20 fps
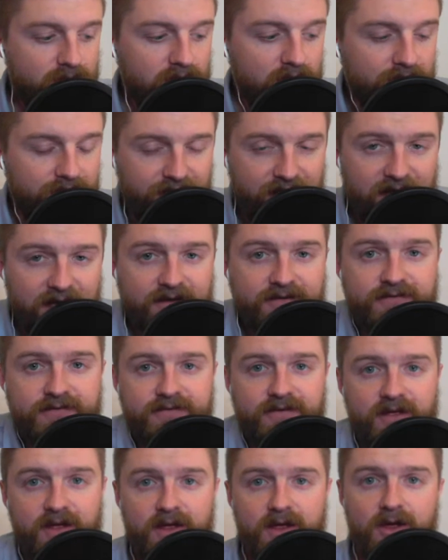
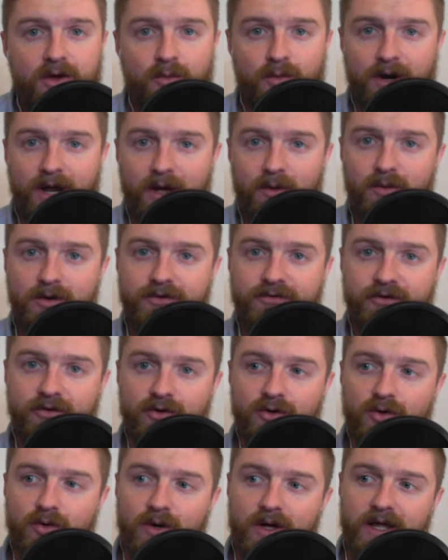Next, what I would
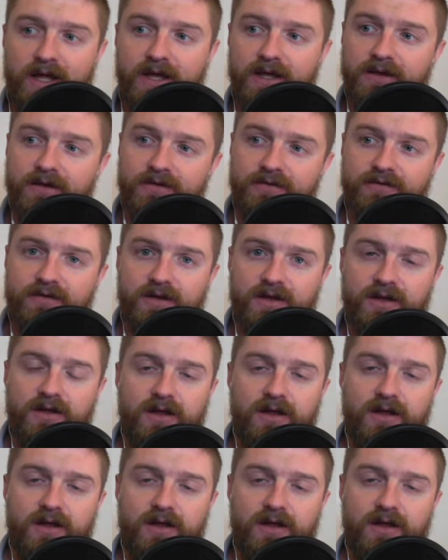do is